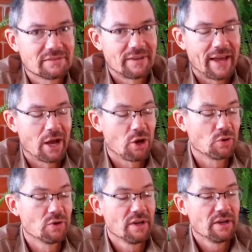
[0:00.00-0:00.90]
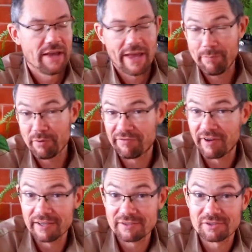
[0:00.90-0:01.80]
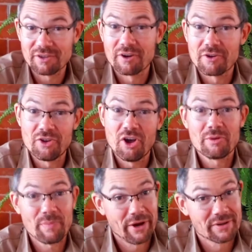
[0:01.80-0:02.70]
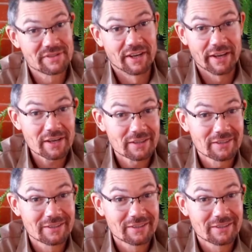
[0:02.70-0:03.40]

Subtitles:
Now, epiphytes are not parasitic,